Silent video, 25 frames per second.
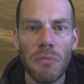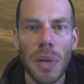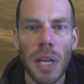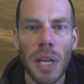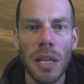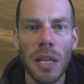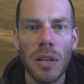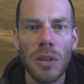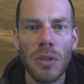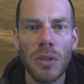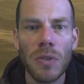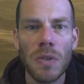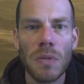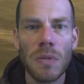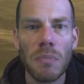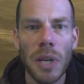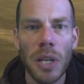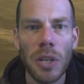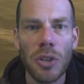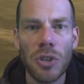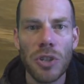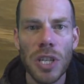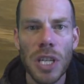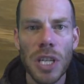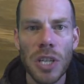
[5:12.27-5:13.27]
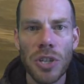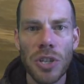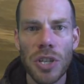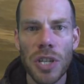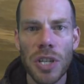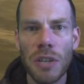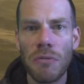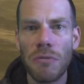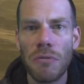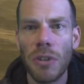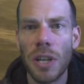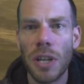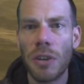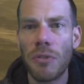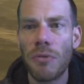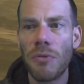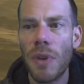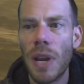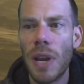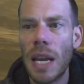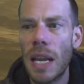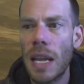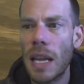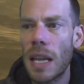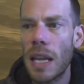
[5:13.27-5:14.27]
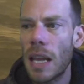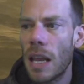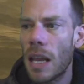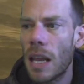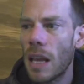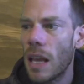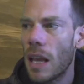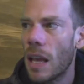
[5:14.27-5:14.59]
notes, my cheat sheet for the training.